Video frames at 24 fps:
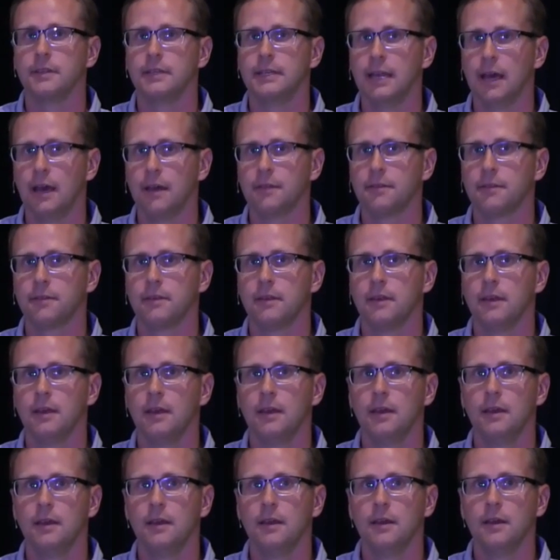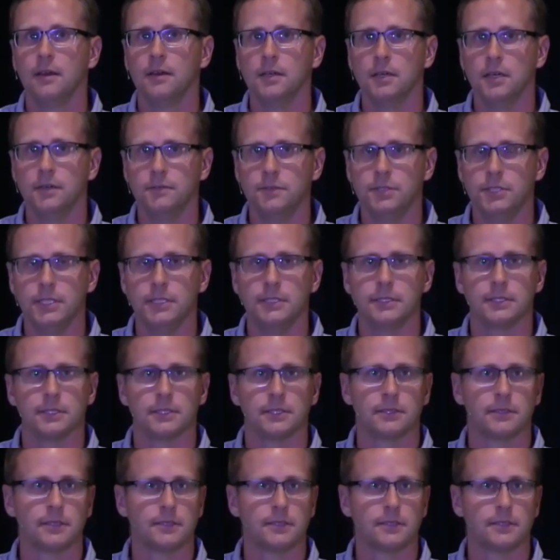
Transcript: death of Jesus.